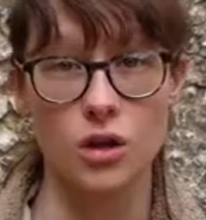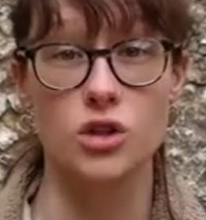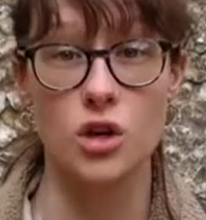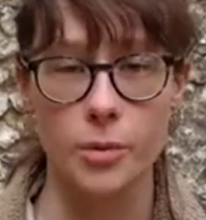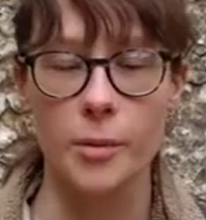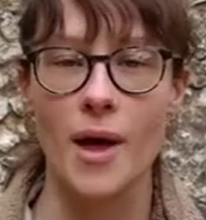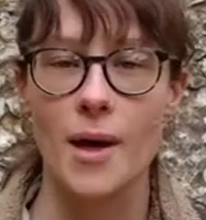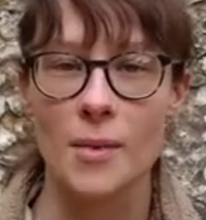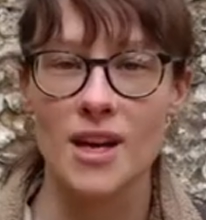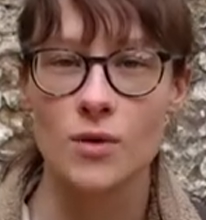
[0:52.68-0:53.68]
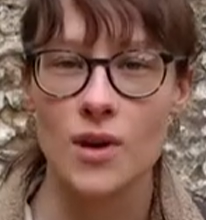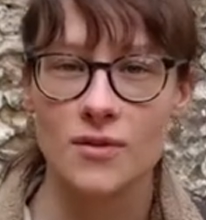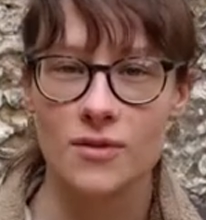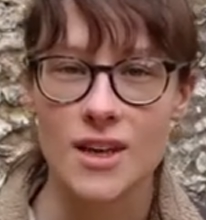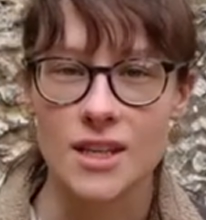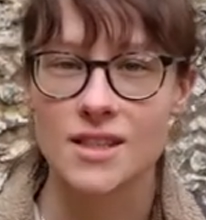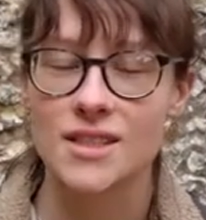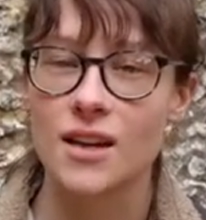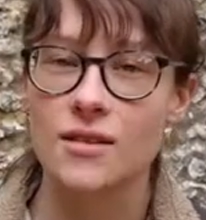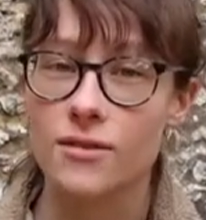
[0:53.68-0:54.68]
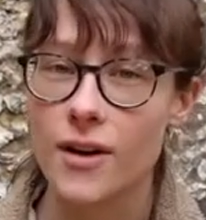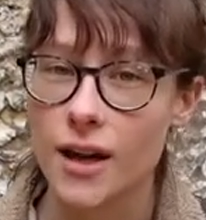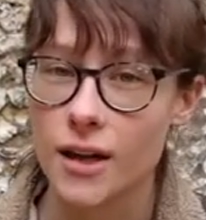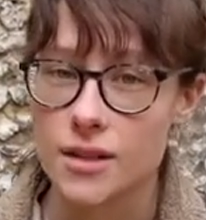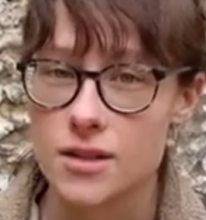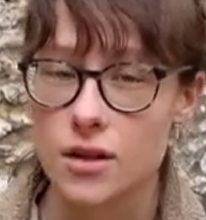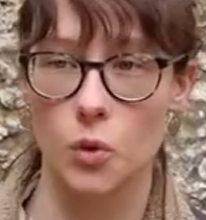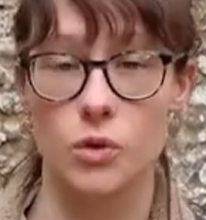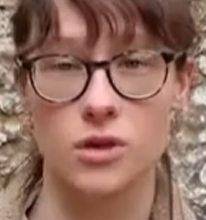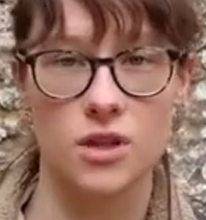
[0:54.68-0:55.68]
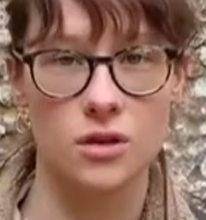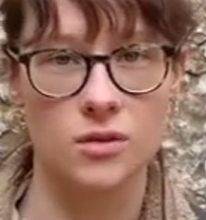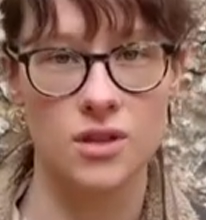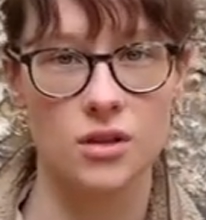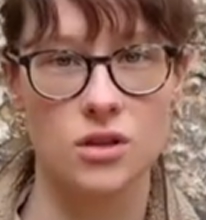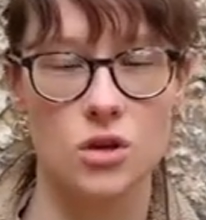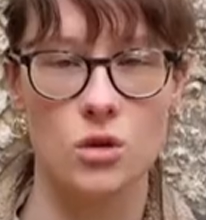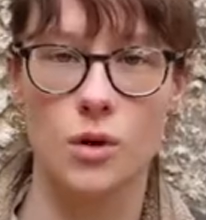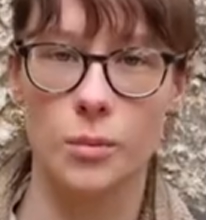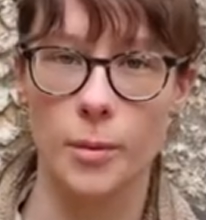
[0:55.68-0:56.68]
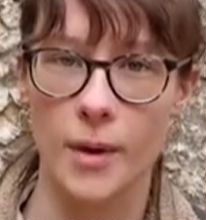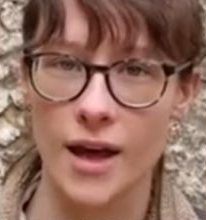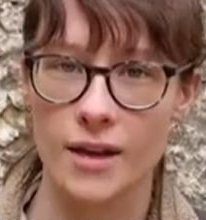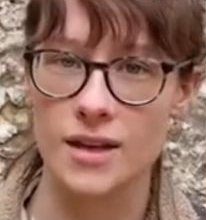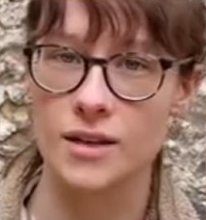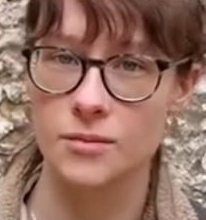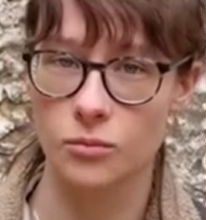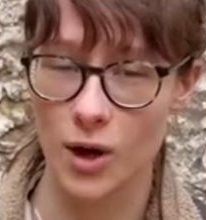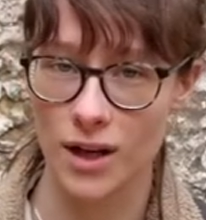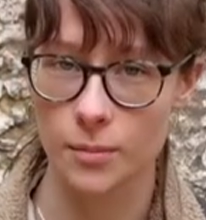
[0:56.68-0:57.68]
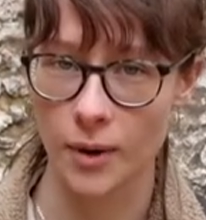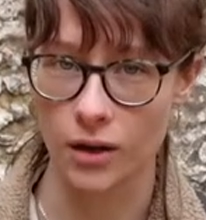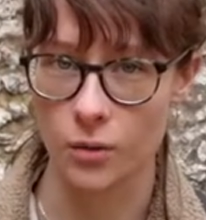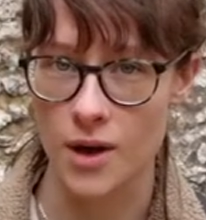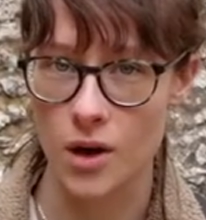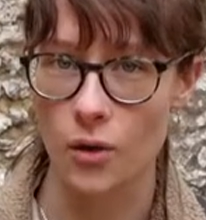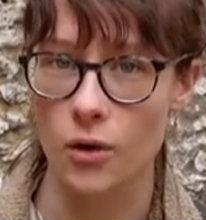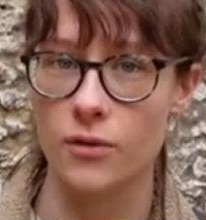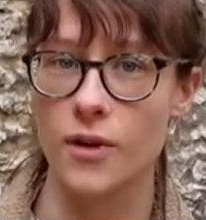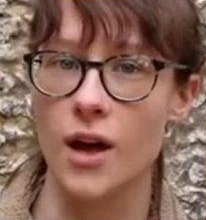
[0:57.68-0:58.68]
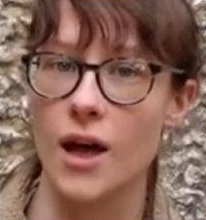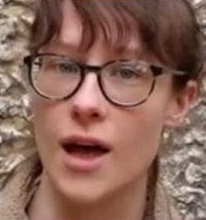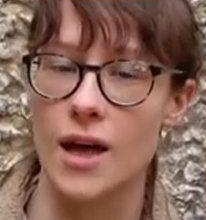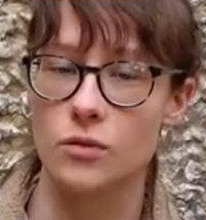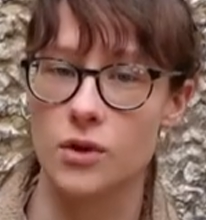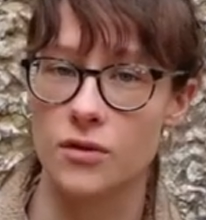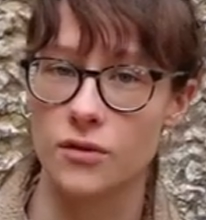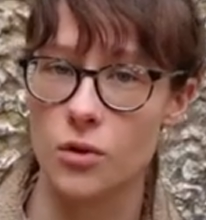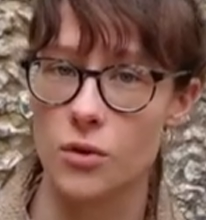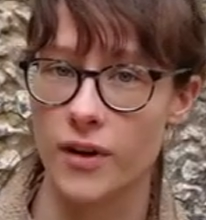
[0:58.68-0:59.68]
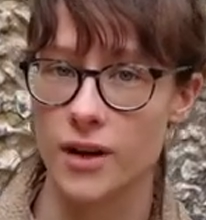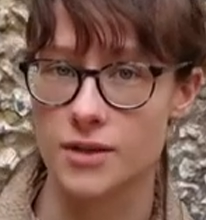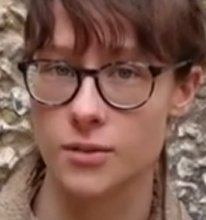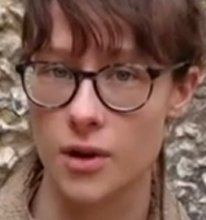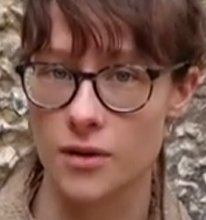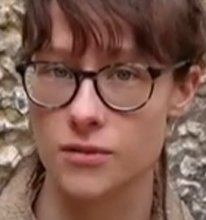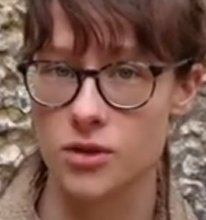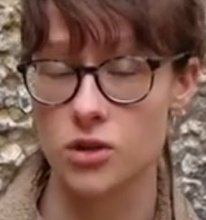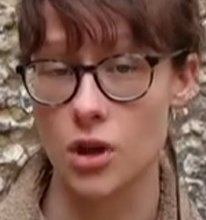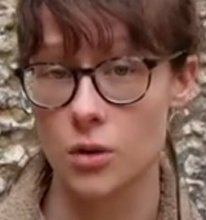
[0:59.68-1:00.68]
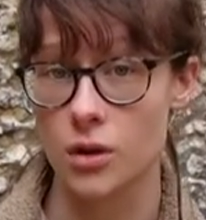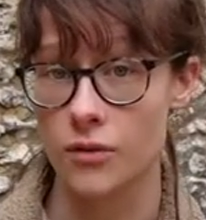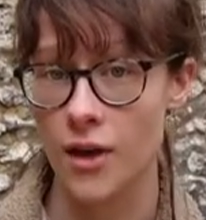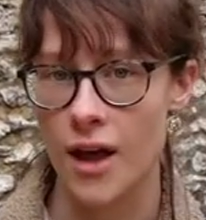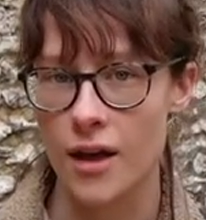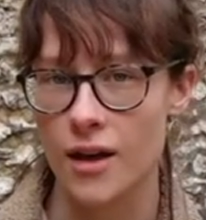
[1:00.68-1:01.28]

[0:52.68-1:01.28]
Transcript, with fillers: to prepare many great feasts, and in fact was used to prepare the wedding banquet of Henry IV and his wife Joan Navarre